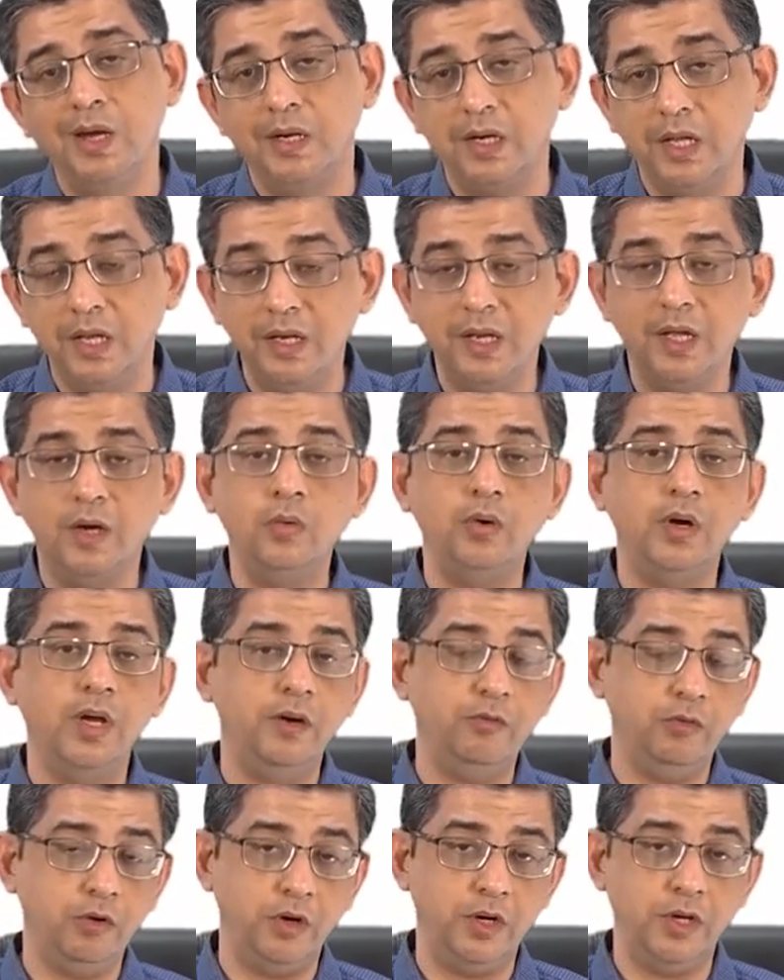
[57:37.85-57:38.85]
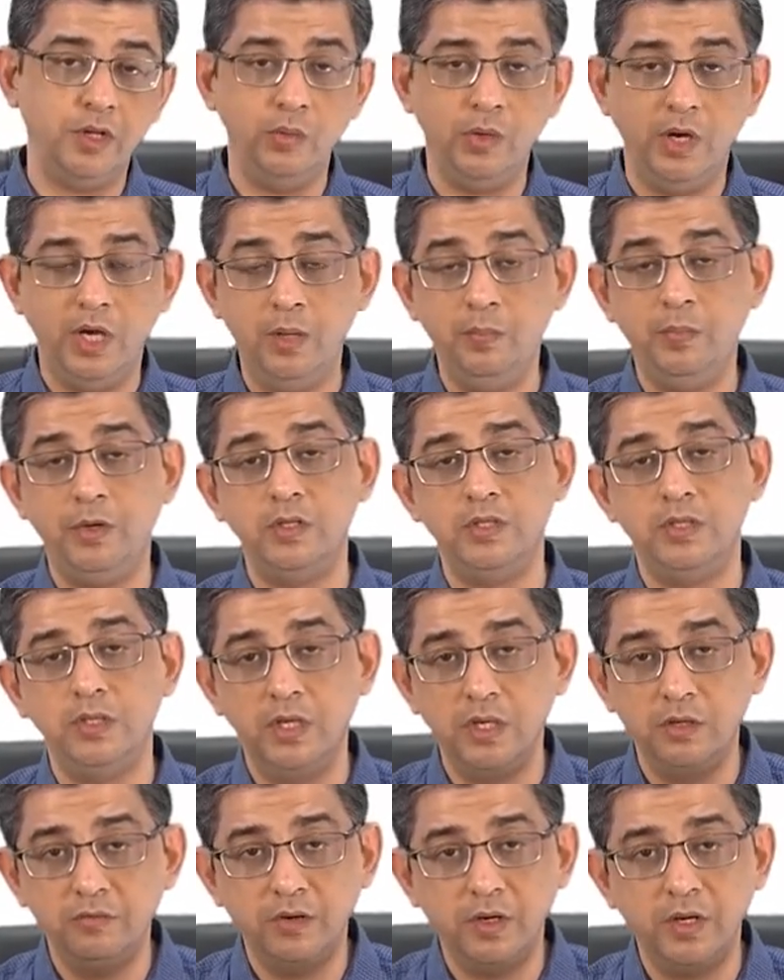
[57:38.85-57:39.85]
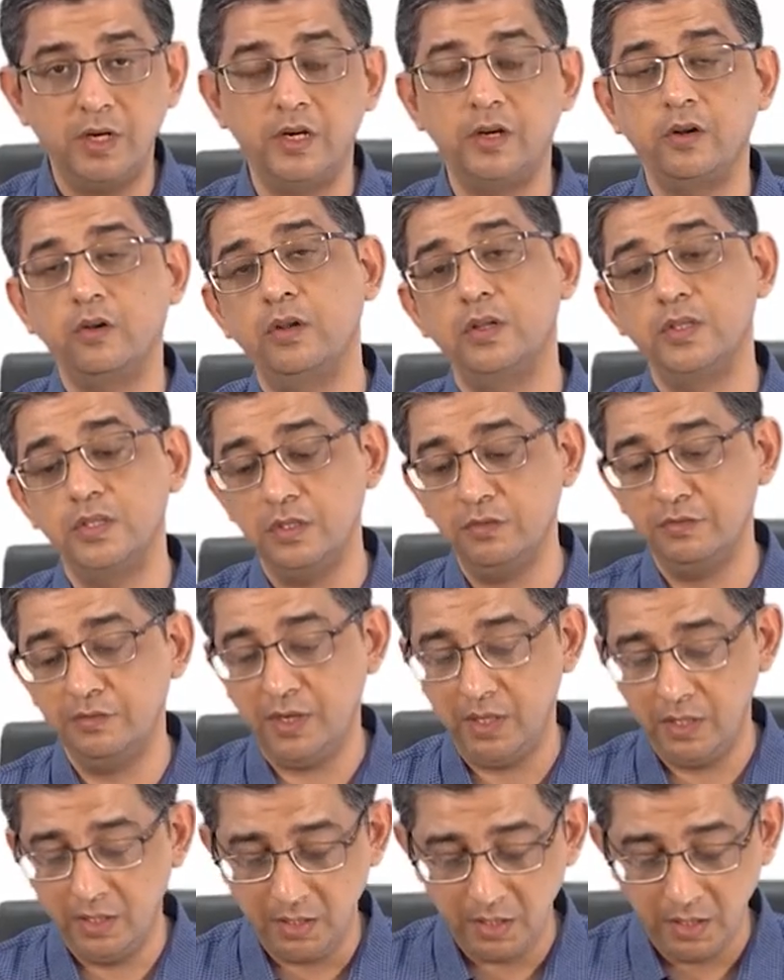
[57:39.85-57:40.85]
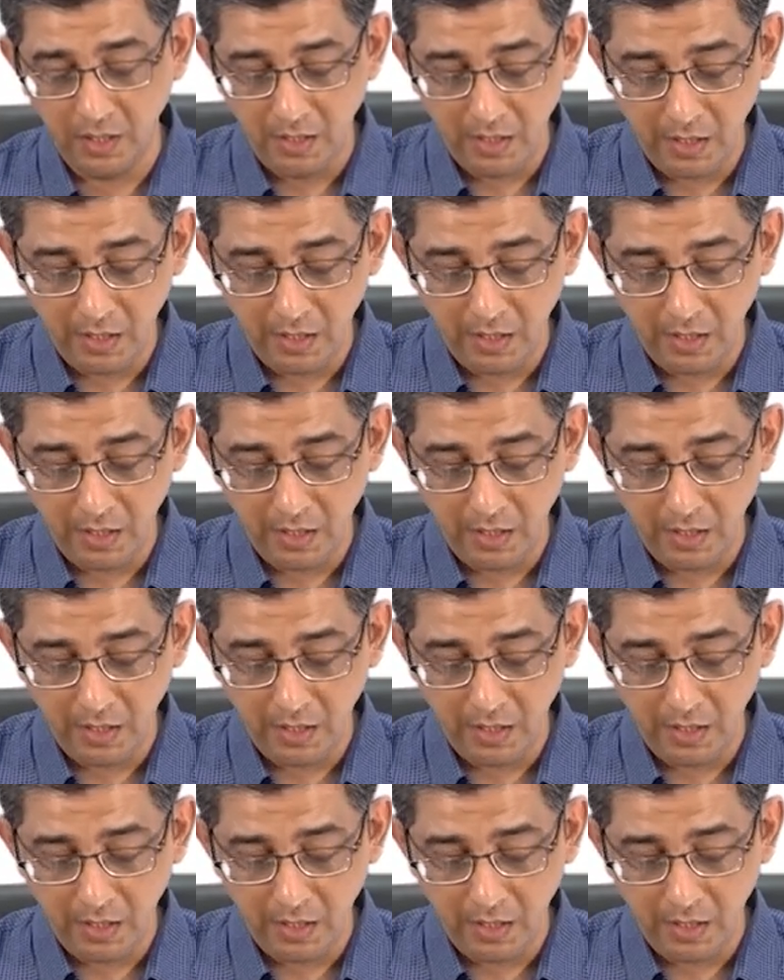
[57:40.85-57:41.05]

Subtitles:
Till now, I have taught you alprostadil for tetralogy fallet.